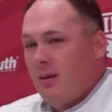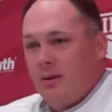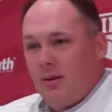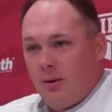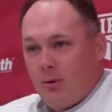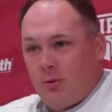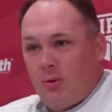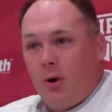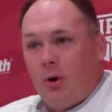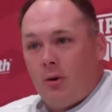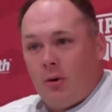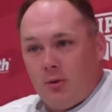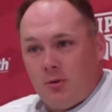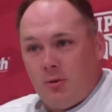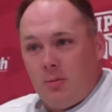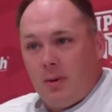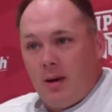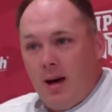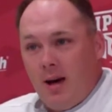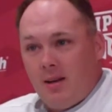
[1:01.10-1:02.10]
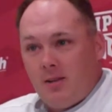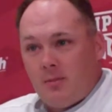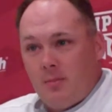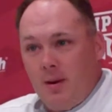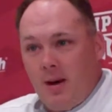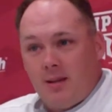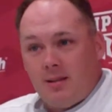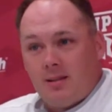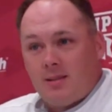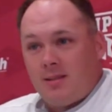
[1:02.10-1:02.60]
you know, talking to some guys
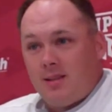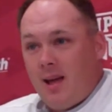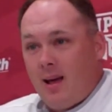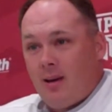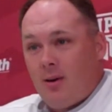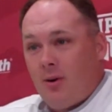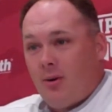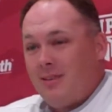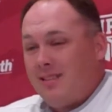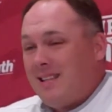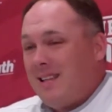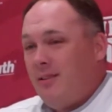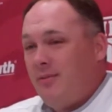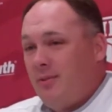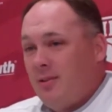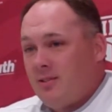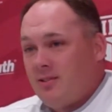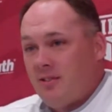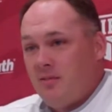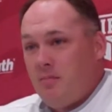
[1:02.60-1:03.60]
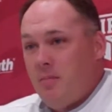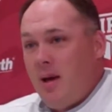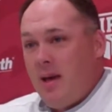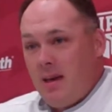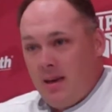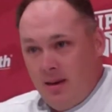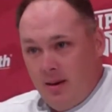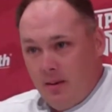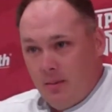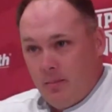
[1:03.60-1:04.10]
about, is a stat called defensive
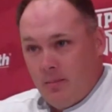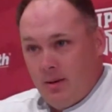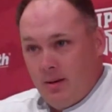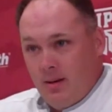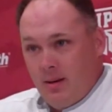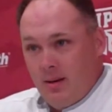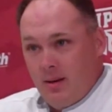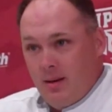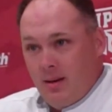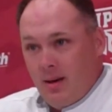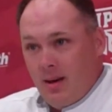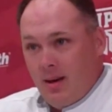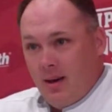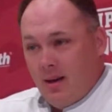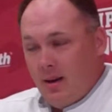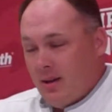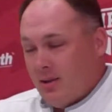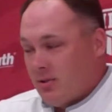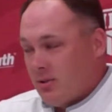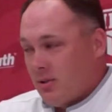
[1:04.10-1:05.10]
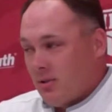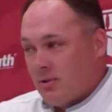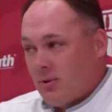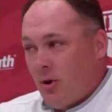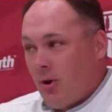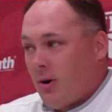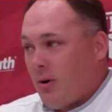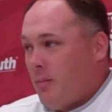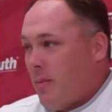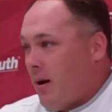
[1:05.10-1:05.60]
mayhem. And it's just
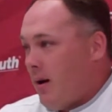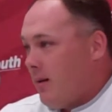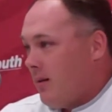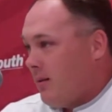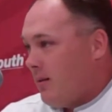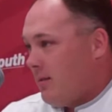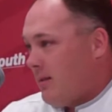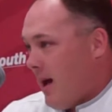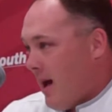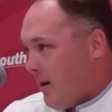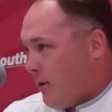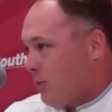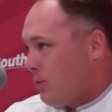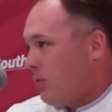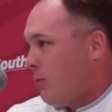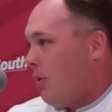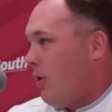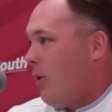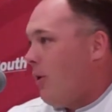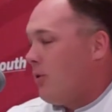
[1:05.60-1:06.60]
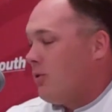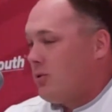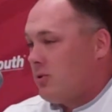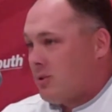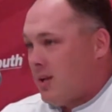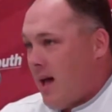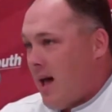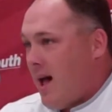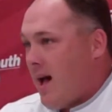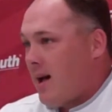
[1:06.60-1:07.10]
talking about tackles for loss,
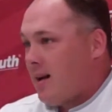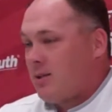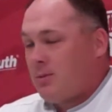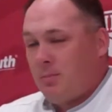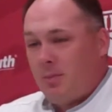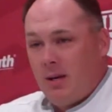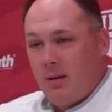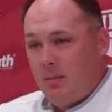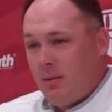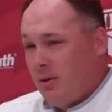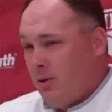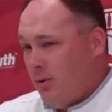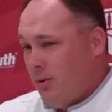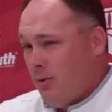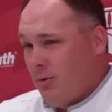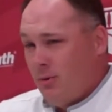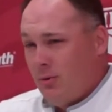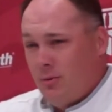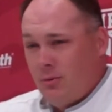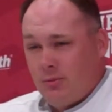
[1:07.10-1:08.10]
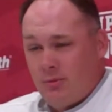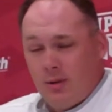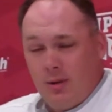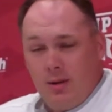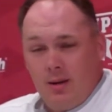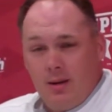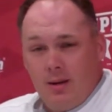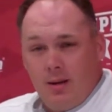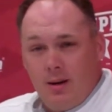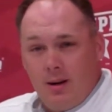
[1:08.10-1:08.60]
sacks, PBUs,
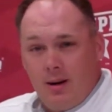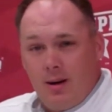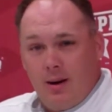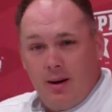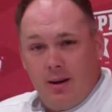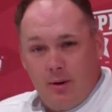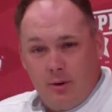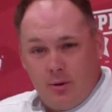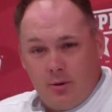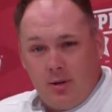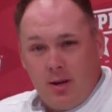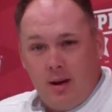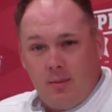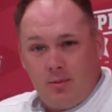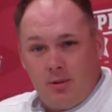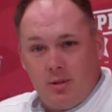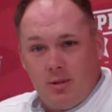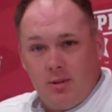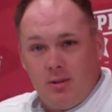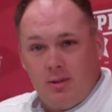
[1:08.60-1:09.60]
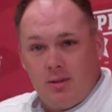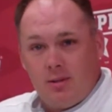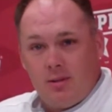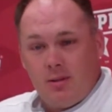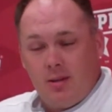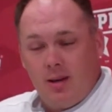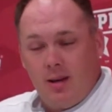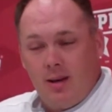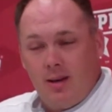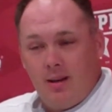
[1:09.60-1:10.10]

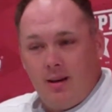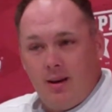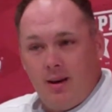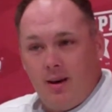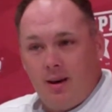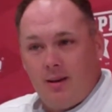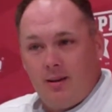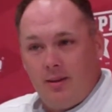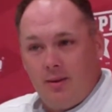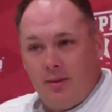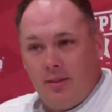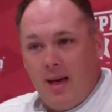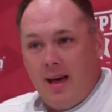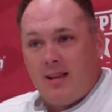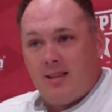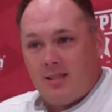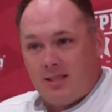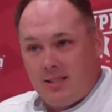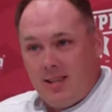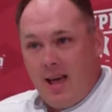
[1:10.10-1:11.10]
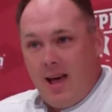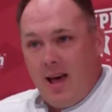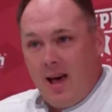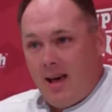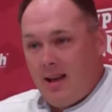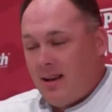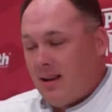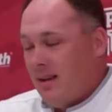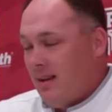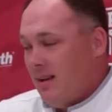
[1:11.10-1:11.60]
interceptions, and, you know, that
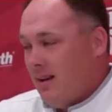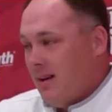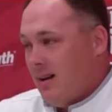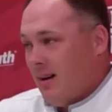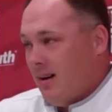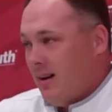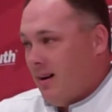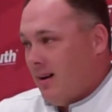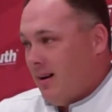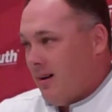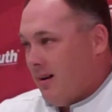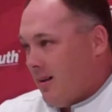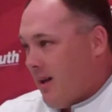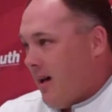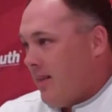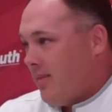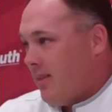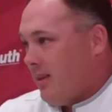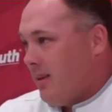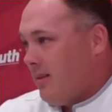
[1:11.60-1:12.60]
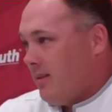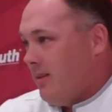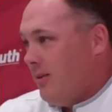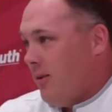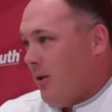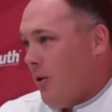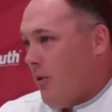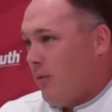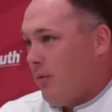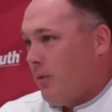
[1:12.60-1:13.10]
stat, I think,
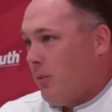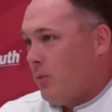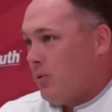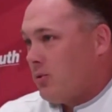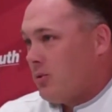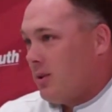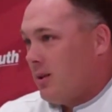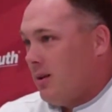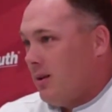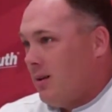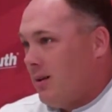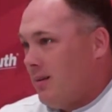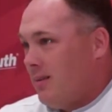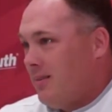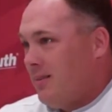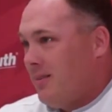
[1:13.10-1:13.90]
you know, hopefully we'll see a